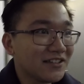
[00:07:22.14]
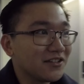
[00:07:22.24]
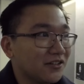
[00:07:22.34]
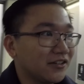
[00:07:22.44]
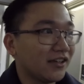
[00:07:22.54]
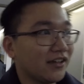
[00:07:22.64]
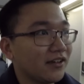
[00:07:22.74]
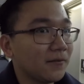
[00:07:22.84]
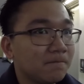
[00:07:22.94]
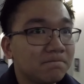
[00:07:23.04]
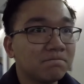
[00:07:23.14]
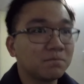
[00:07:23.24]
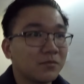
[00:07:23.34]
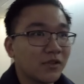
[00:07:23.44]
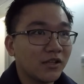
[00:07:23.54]
So yeah.
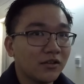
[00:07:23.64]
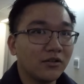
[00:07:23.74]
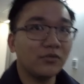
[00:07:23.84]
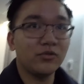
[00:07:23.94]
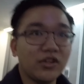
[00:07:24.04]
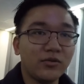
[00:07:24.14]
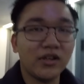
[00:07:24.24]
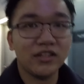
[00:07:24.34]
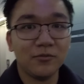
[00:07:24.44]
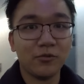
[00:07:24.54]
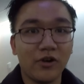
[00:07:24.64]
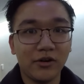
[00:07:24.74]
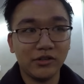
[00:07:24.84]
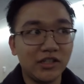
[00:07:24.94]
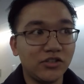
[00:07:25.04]
We are waiting for
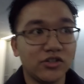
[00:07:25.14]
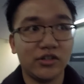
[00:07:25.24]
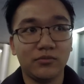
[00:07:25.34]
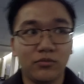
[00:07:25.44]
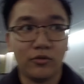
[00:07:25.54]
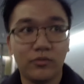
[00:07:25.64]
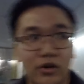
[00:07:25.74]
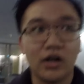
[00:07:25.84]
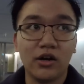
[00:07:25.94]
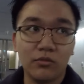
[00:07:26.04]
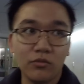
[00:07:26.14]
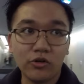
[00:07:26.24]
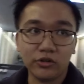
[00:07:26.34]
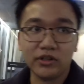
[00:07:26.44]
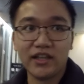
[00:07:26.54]
our teacher and for
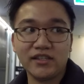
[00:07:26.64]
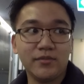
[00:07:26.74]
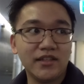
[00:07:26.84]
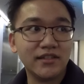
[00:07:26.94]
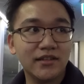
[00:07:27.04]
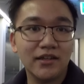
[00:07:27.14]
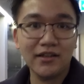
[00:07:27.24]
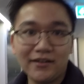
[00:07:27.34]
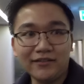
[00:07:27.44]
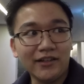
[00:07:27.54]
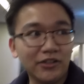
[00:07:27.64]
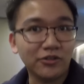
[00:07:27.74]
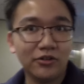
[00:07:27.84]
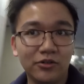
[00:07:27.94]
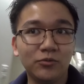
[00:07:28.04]
more classmates. And later
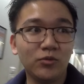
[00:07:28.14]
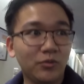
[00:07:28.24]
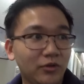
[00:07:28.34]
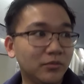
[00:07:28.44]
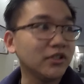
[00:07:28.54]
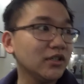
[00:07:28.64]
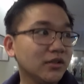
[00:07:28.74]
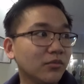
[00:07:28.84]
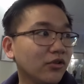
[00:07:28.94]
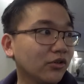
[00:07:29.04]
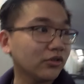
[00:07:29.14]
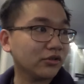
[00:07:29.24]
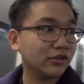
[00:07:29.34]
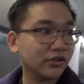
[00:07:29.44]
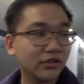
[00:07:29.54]
on, we will be
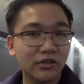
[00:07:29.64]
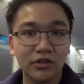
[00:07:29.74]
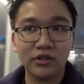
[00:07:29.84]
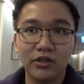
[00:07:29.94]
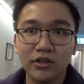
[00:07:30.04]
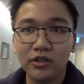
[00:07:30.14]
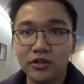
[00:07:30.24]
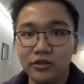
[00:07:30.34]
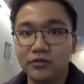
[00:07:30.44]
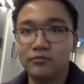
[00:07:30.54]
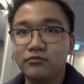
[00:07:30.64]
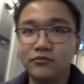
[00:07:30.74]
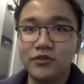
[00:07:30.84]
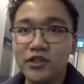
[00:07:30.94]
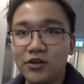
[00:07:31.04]
more
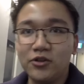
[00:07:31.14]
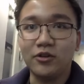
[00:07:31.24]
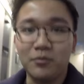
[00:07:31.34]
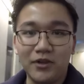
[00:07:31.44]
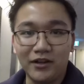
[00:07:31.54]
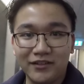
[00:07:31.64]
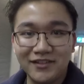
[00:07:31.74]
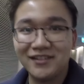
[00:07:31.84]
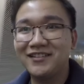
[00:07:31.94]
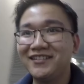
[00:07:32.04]
sharing of vlogs.